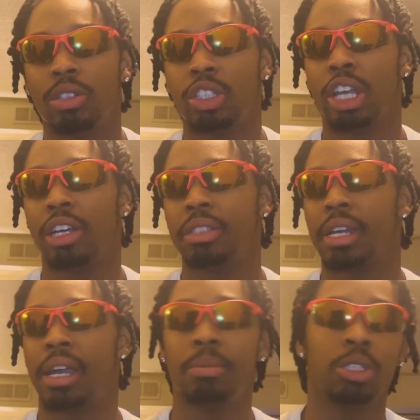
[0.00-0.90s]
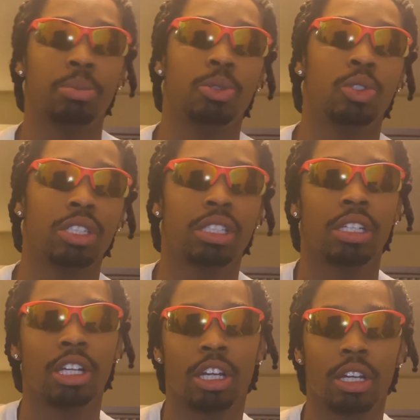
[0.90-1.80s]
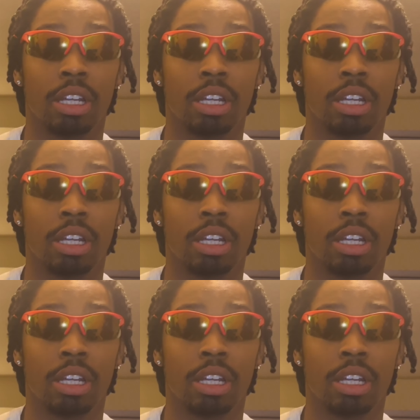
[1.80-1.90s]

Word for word: So I was like, I'm going just move this in there,